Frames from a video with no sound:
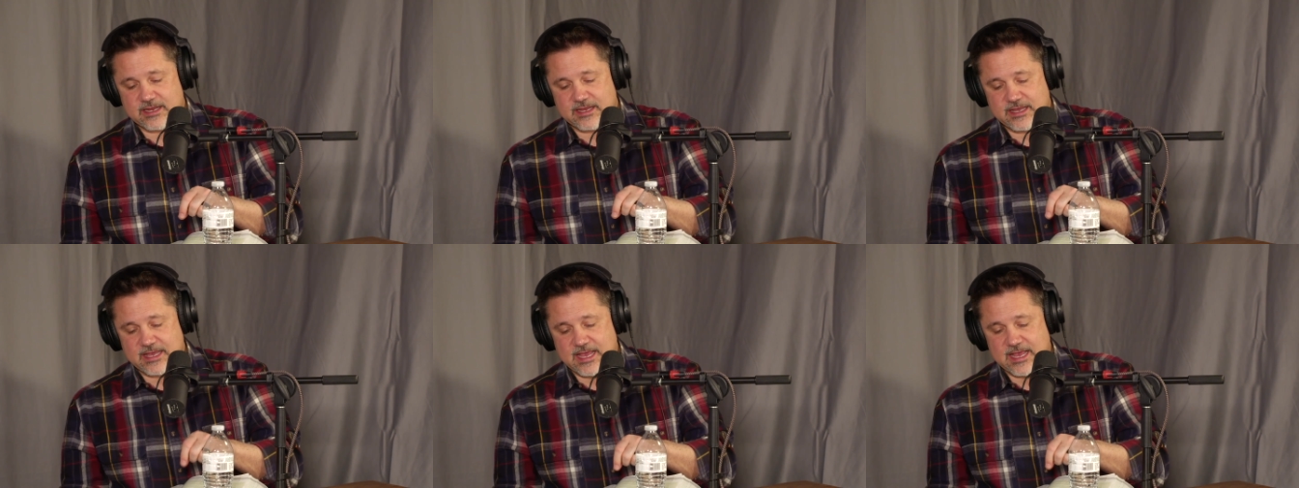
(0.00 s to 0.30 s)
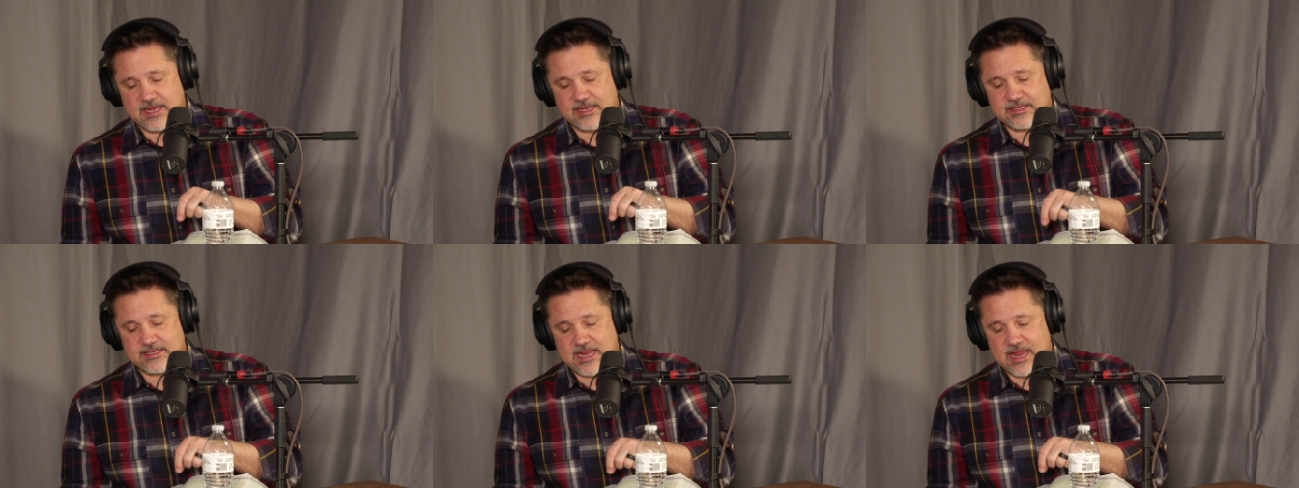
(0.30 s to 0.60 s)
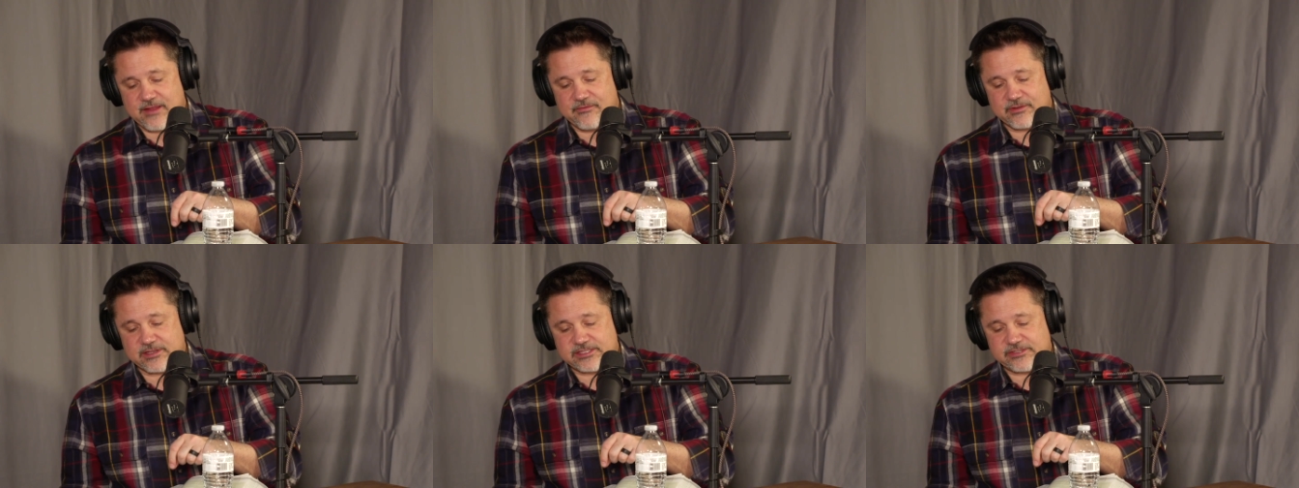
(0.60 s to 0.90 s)
King
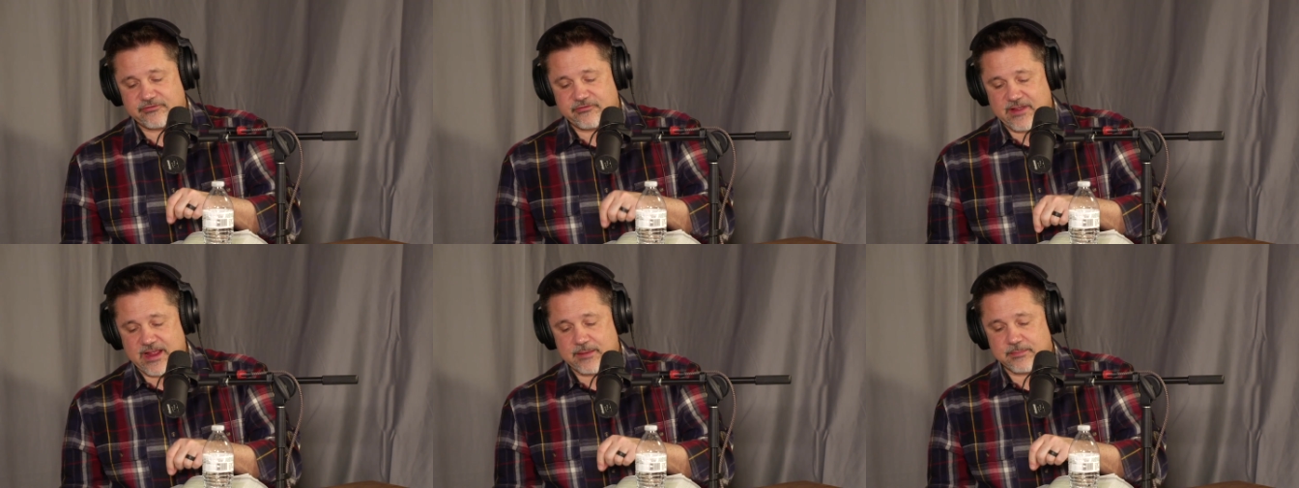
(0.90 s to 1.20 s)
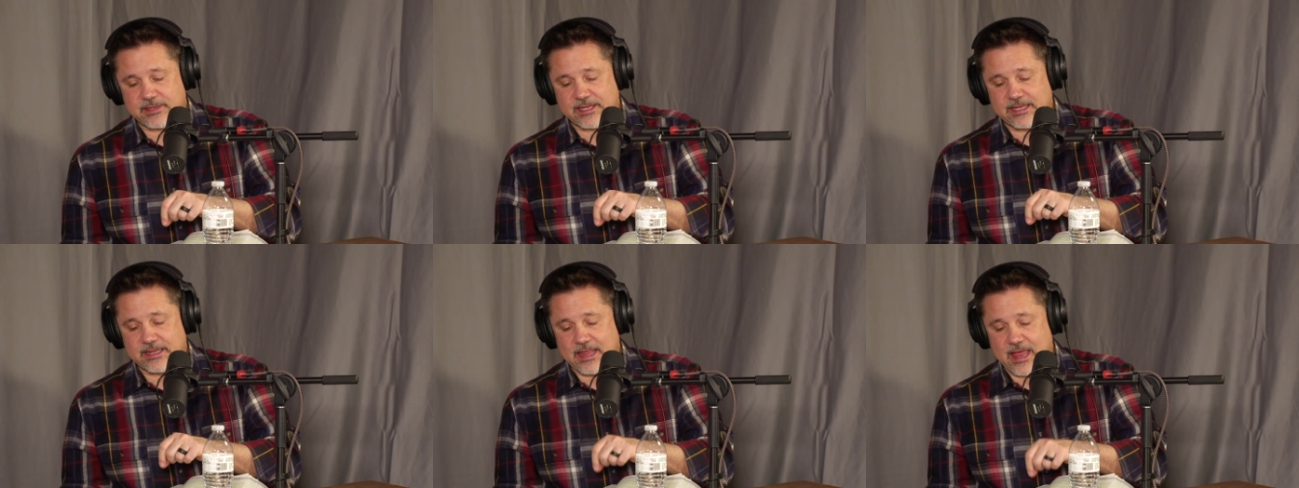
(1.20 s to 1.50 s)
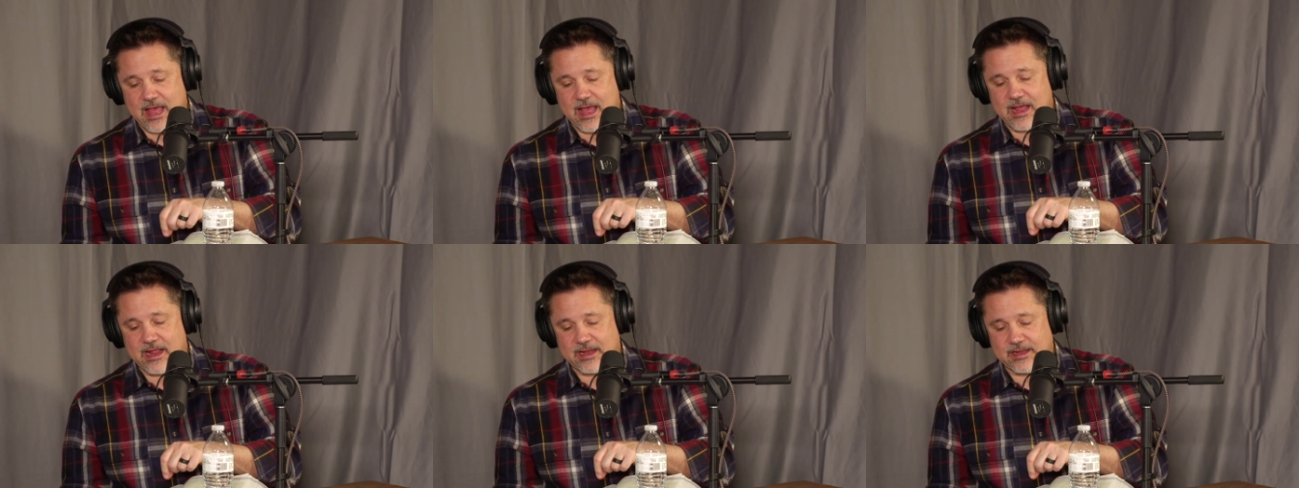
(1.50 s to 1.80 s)
David's family
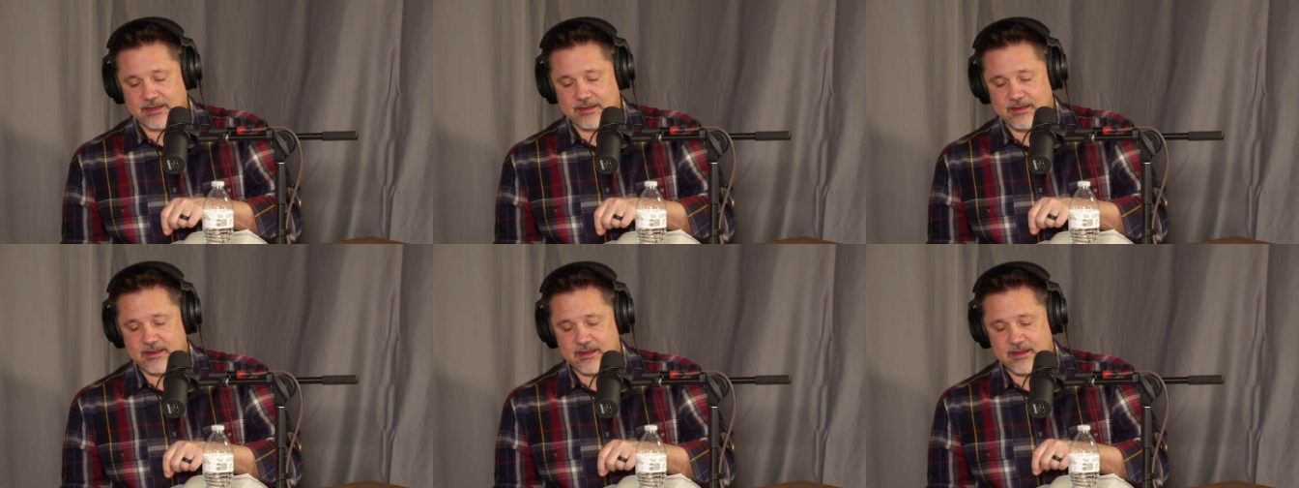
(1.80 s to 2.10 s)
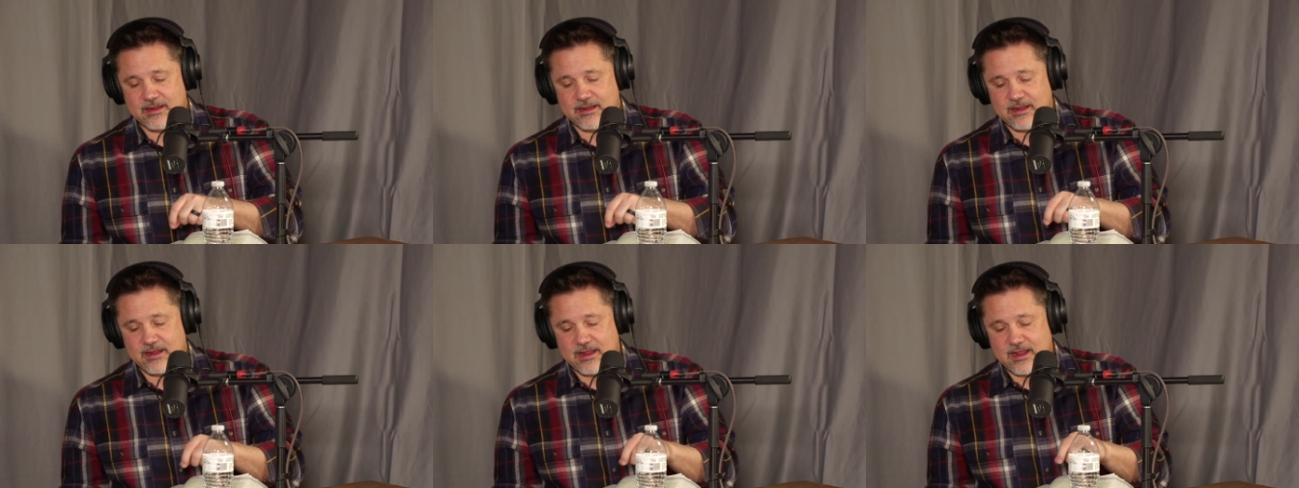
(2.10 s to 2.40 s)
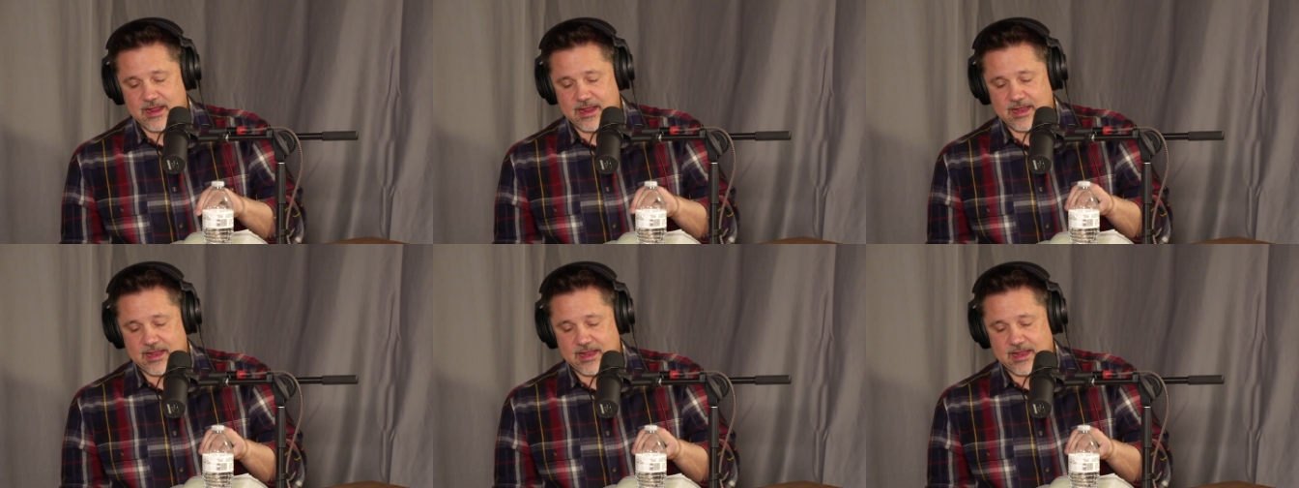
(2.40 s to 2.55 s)
line, right.